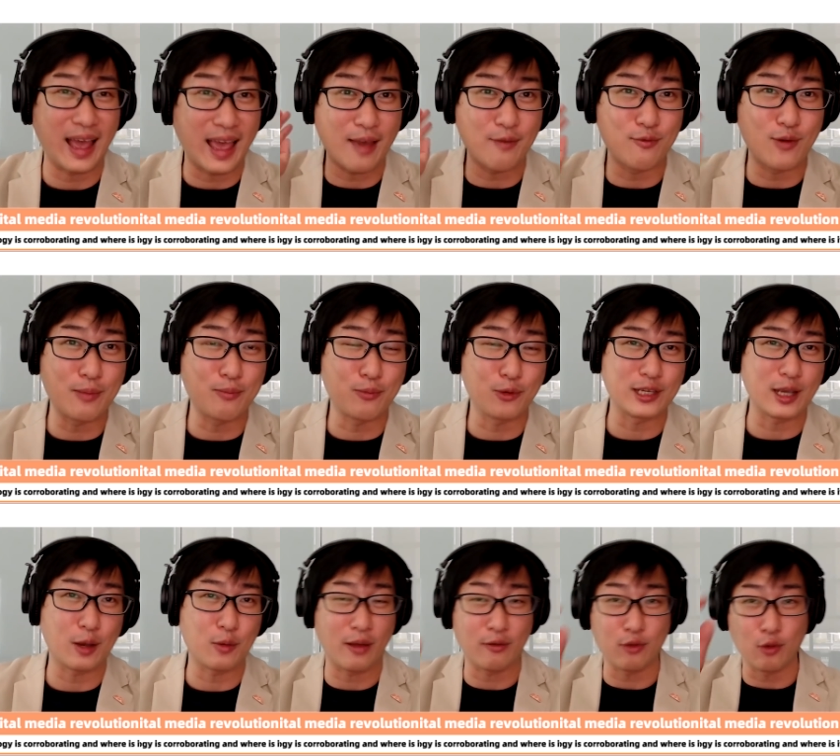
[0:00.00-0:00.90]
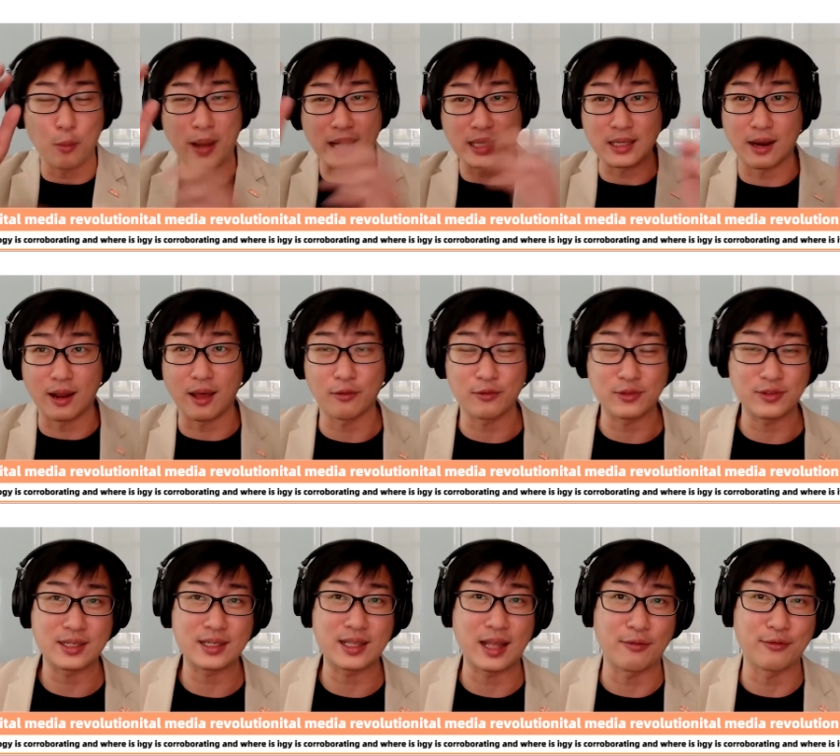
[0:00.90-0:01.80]
I have one project we have to master a lot of
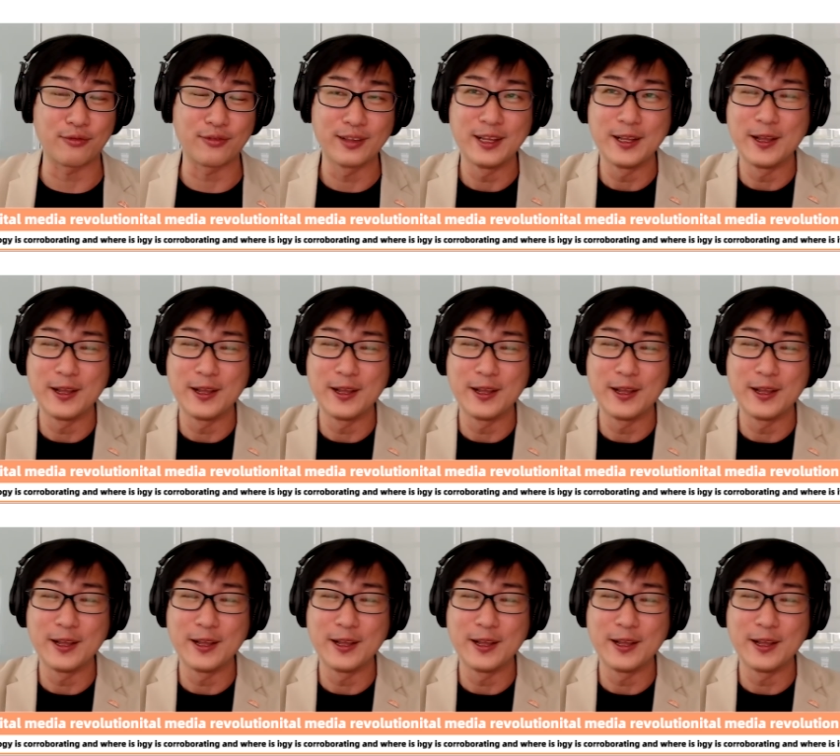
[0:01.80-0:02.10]
stuff.